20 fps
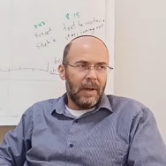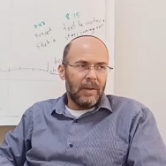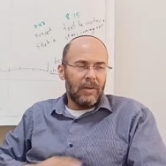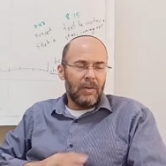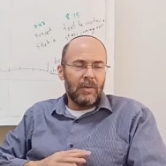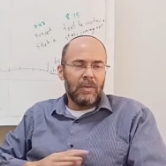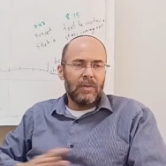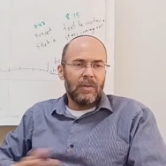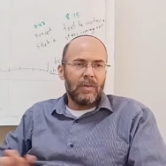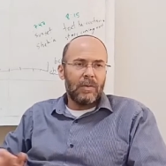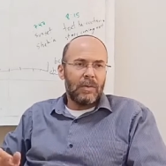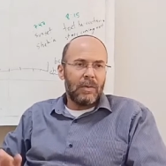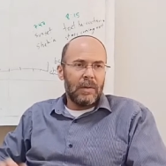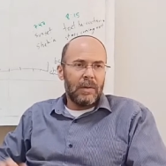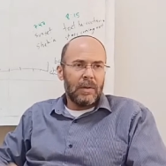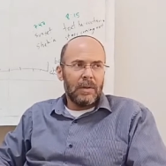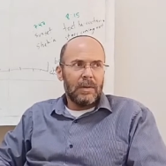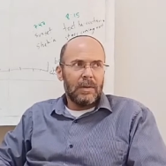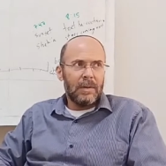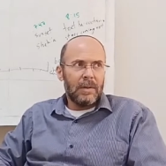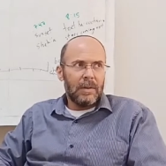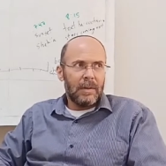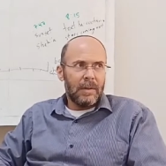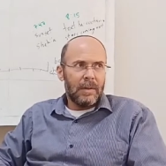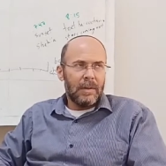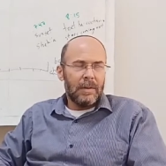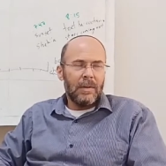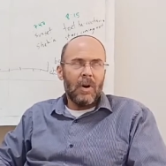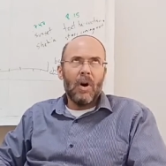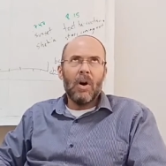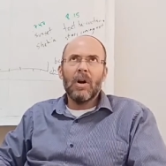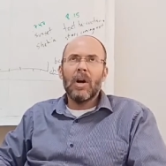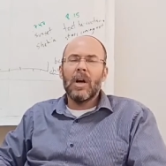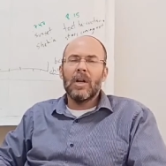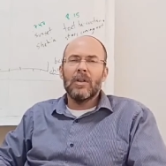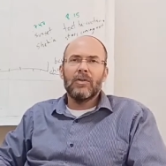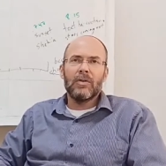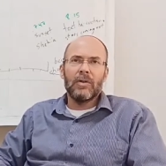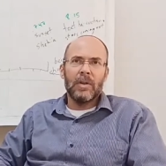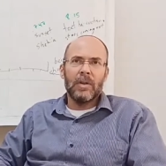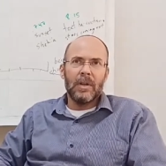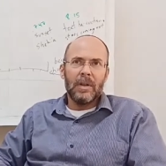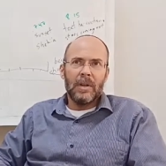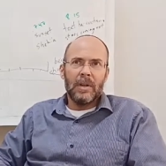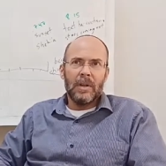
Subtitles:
Yeah, no school. Whole country.